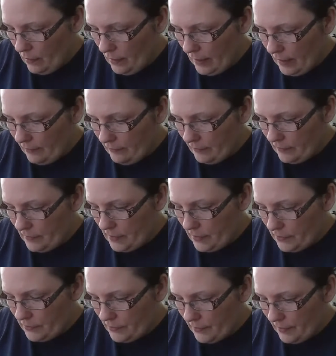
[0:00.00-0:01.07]
I have a
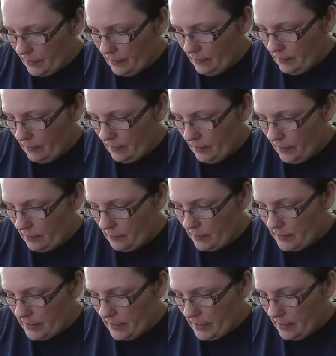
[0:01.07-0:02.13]
daughter in
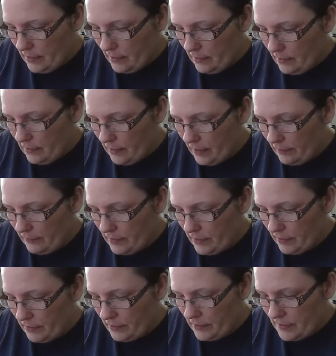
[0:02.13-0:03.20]
Montana and I have a
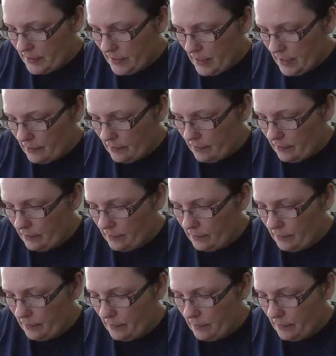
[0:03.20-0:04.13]
daughter in Seattle.